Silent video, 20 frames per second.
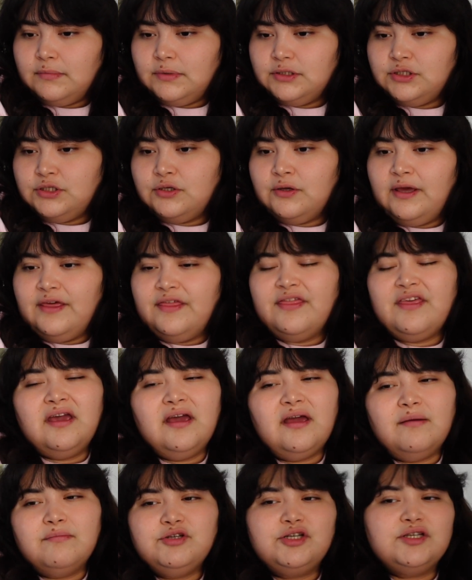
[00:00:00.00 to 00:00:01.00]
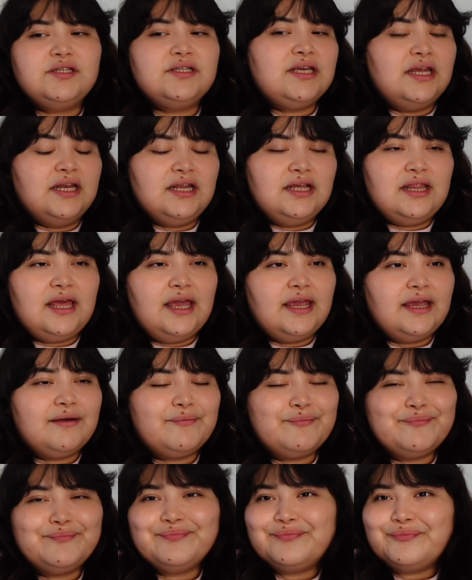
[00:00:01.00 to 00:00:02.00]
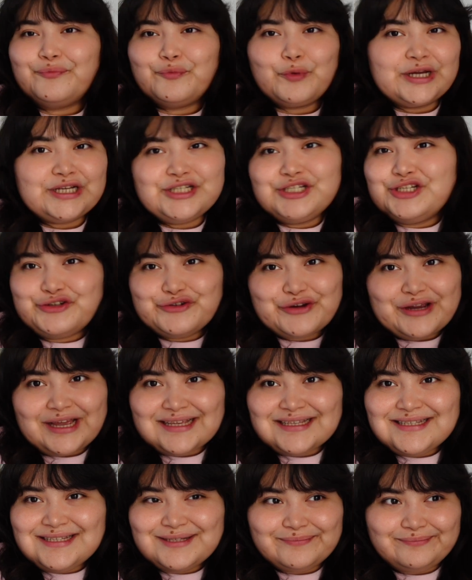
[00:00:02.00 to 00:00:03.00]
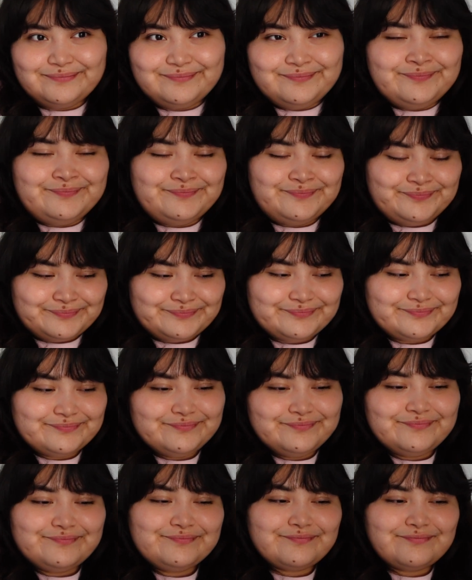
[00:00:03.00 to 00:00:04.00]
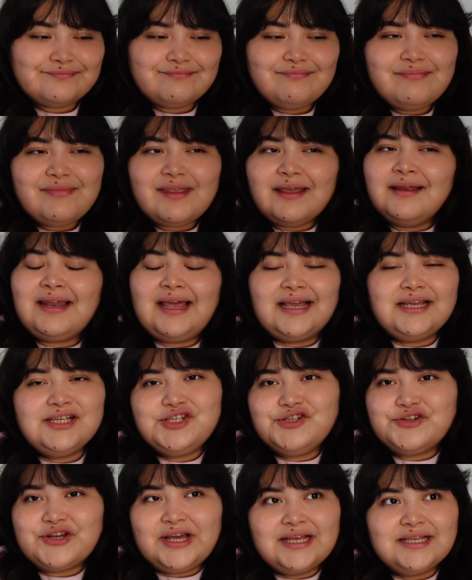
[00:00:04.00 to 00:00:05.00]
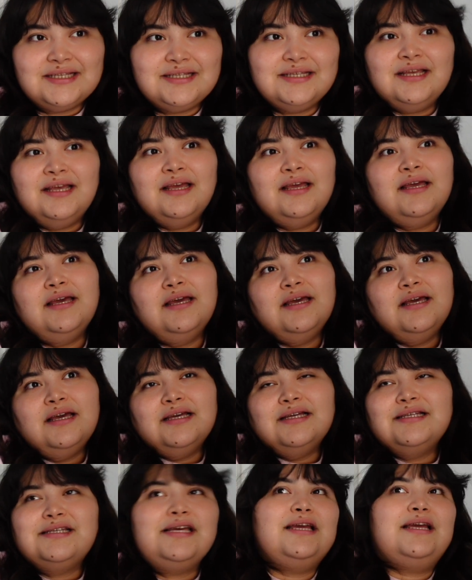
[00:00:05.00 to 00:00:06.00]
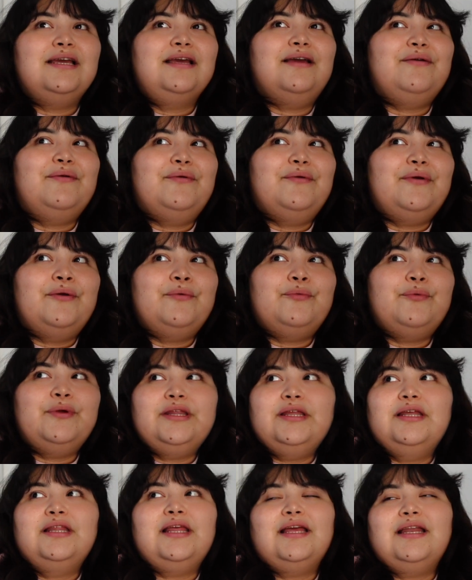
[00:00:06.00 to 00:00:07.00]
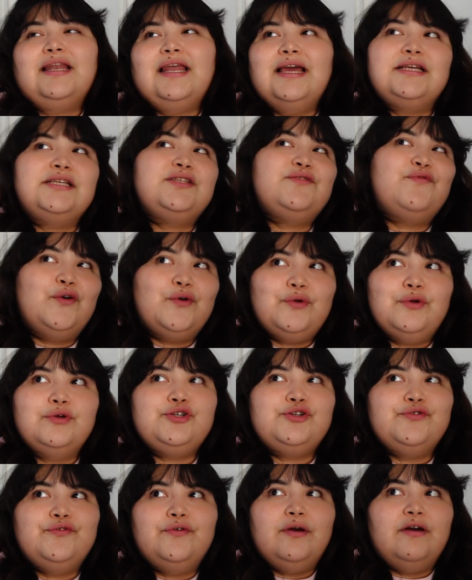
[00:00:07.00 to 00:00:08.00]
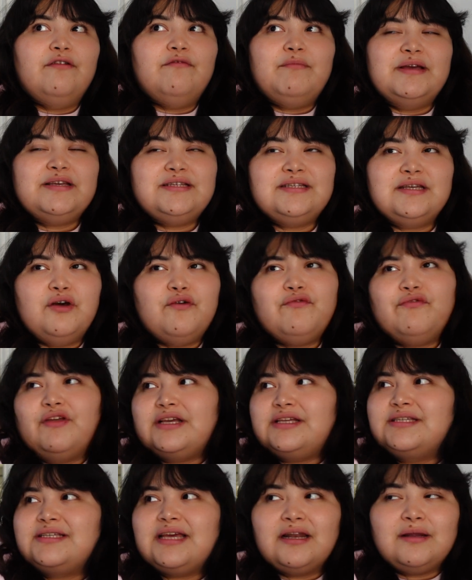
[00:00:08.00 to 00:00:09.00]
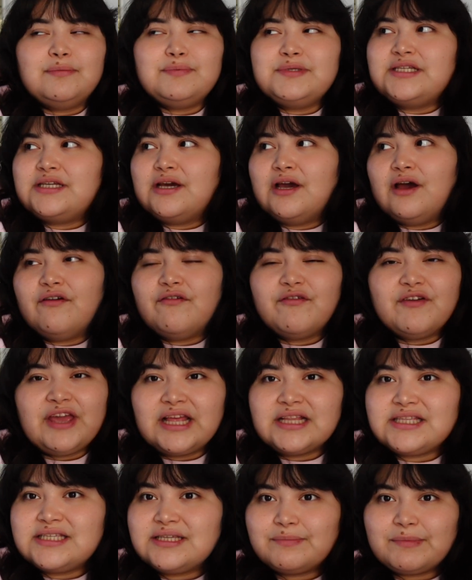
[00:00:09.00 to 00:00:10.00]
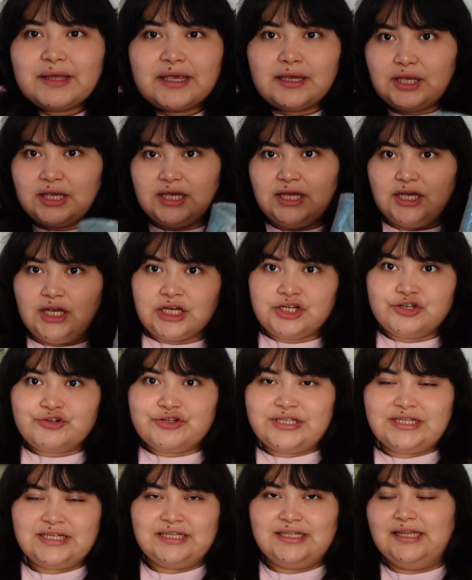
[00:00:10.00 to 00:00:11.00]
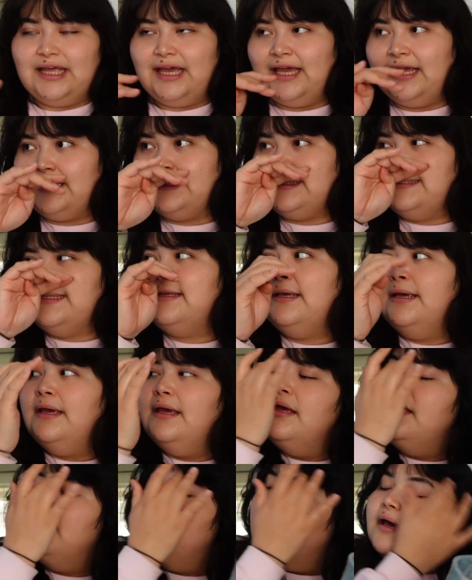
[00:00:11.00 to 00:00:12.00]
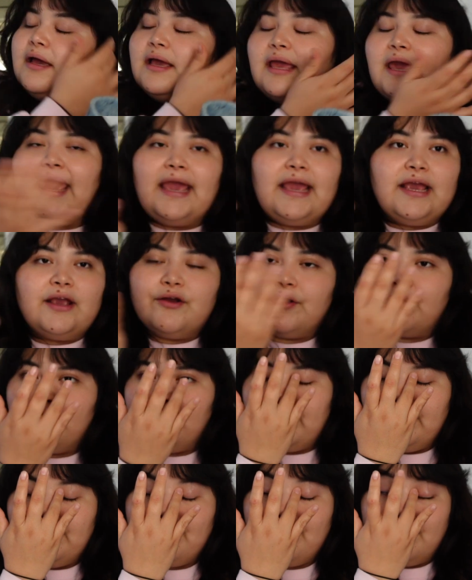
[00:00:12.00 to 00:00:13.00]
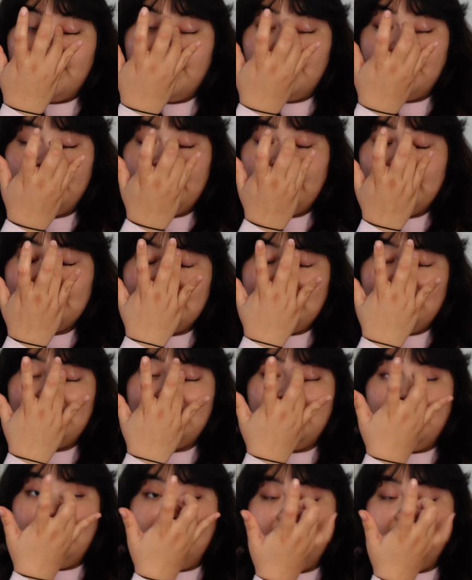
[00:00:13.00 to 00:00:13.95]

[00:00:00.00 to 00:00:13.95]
So I think I'm just gonna like rent a dress, a nice dress, take a really like nice photo shoot of myself, like set up stuff, get some like interesting lights, a cake or whatever, and like